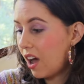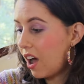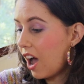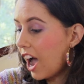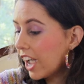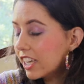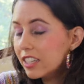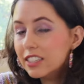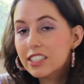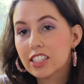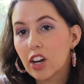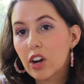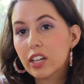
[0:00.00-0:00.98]
I can
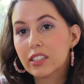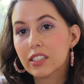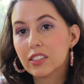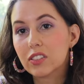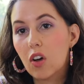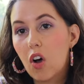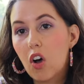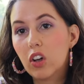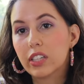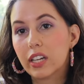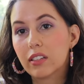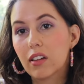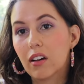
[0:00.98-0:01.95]
stare at this all
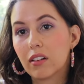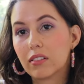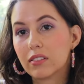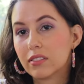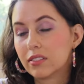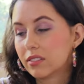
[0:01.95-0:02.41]
day long.